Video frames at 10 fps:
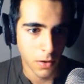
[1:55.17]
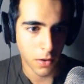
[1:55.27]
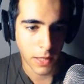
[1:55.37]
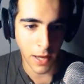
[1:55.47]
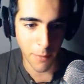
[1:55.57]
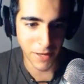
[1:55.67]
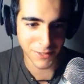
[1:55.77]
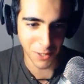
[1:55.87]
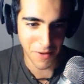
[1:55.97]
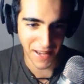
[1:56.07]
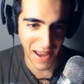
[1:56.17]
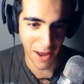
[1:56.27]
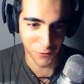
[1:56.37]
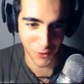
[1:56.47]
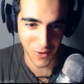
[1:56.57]
Okay, I'm assuming I
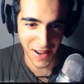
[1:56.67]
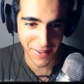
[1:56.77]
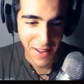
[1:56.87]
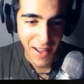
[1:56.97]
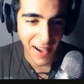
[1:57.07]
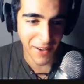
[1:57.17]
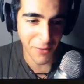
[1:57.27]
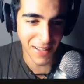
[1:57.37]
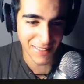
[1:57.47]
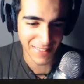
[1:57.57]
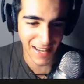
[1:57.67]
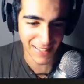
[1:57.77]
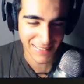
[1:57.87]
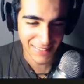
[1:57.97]
have to run! I don't want that!